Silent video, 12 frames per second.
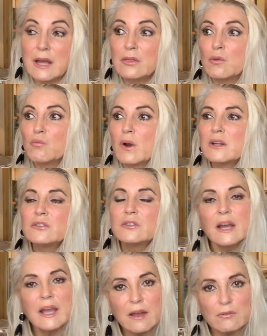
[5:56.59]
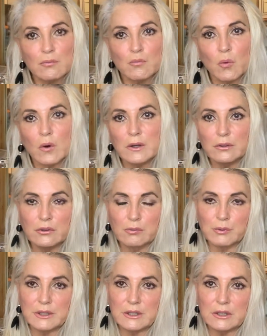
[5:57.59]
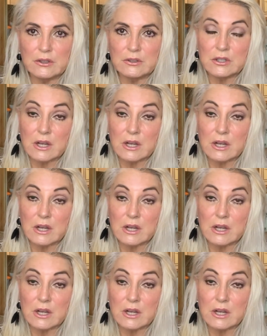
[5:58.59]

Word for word: And the ones that I haven't worn in three years,